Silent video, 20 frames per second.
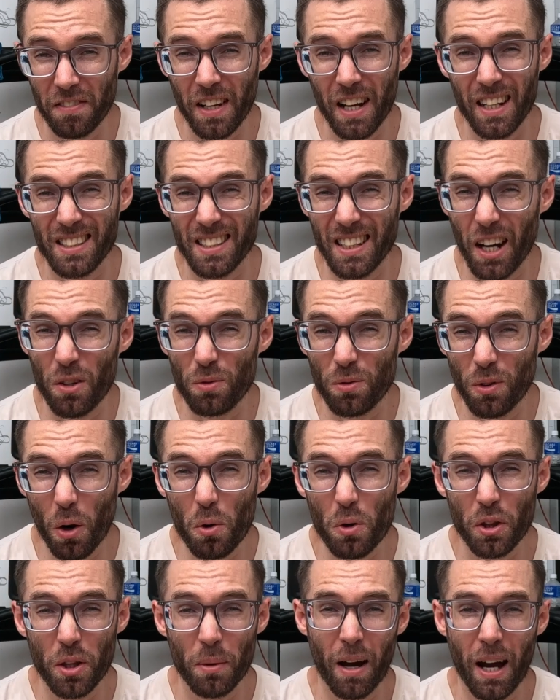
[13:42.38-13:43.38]
fact, I
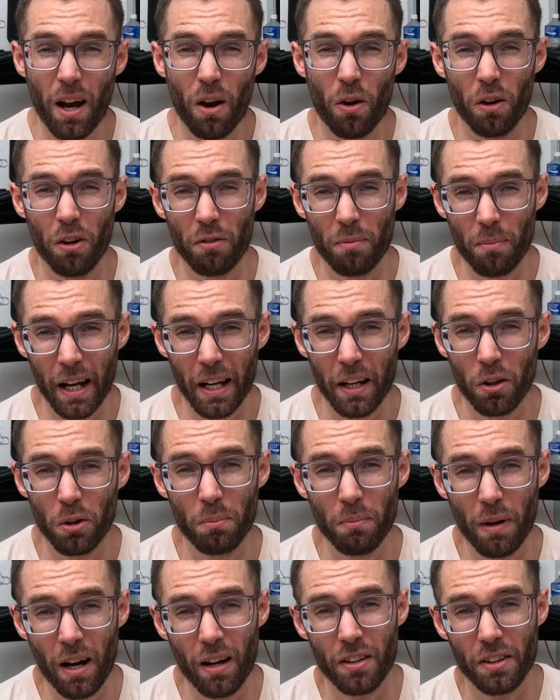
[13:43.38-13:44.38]
wrote them out of my
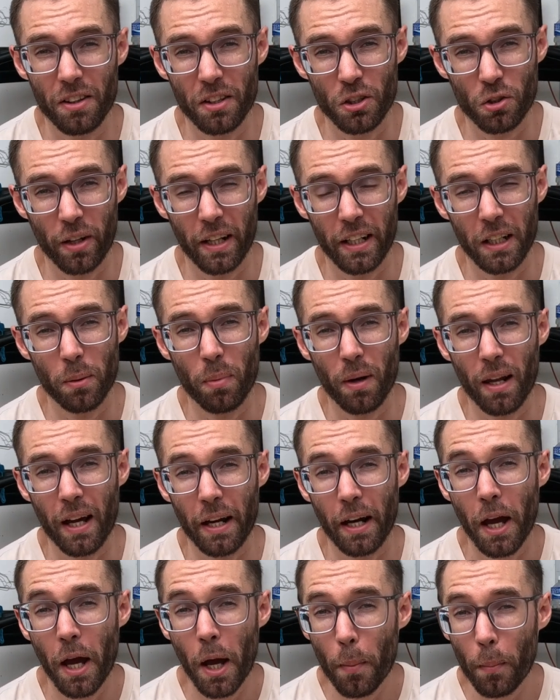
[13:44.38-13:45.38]
own marathon training
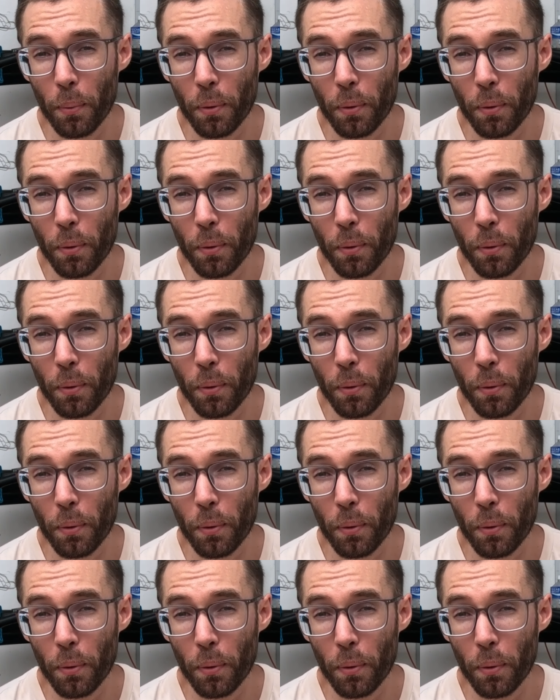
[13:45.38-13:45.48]
plan